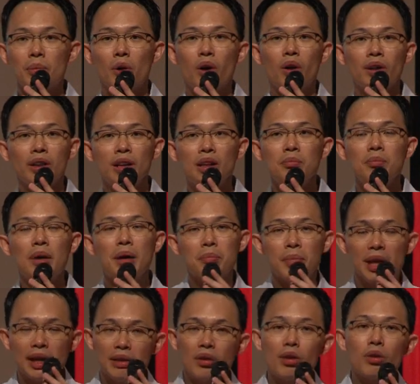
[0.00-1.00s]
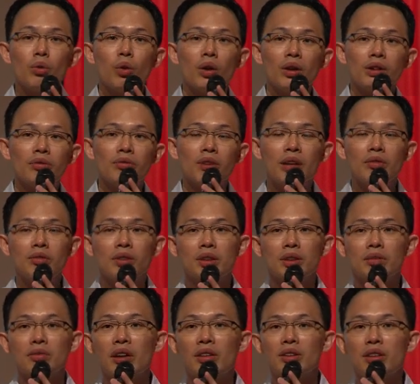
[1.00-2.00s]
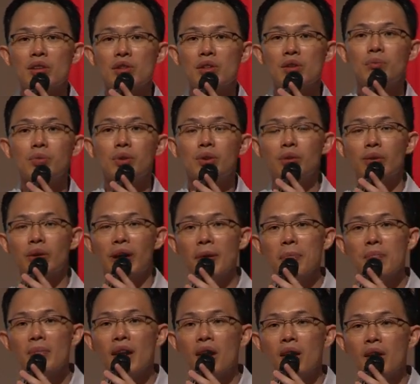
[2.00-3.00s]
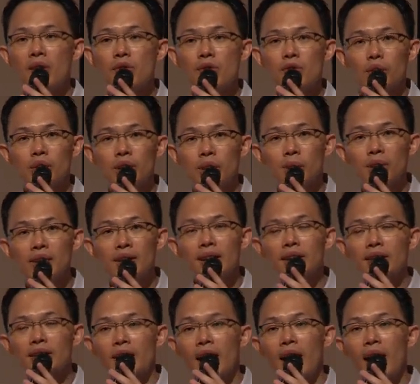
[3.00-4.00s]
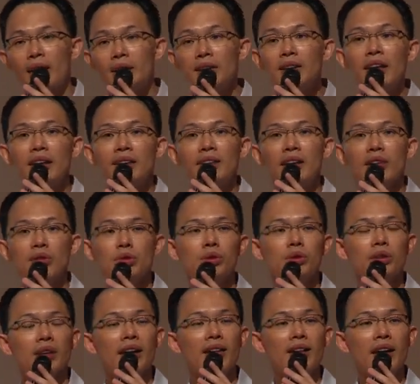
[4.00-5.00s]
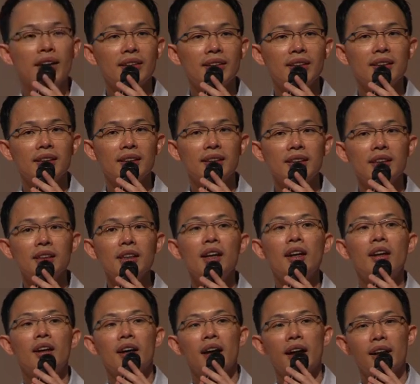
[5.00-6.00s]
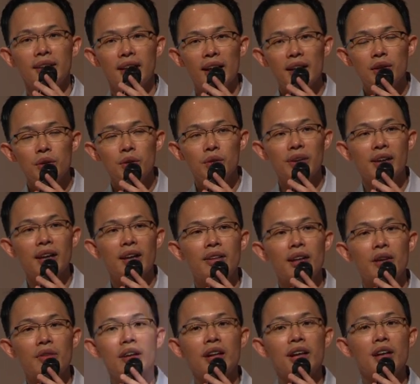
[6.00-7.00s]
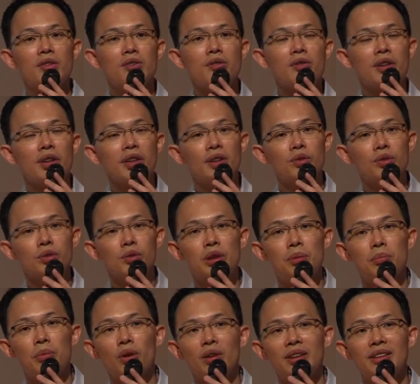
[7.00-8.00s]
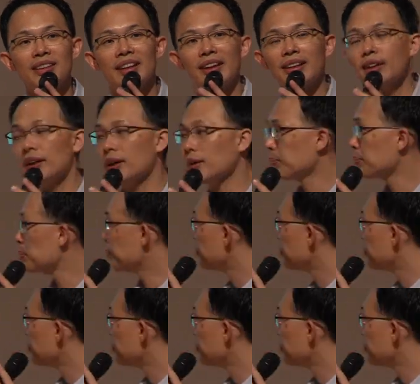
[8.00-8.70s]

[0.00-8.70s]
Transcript: a poly but may not qualify for the foundation program. So they will take the higher NITEC route at ITE, and then they will get direct entry into the polytechnic.